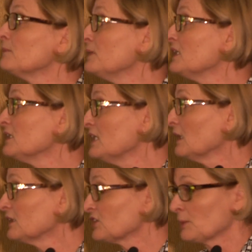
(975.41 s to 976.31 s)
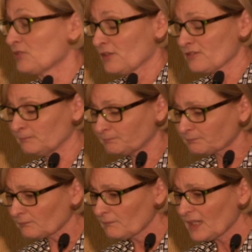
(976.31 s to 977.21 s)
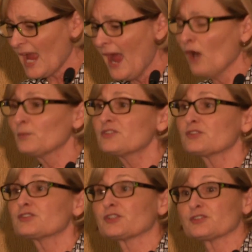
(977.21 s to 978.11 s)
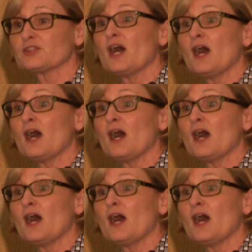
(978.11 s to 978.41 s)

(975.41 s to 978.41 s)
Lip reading: the needle in terms of how researchers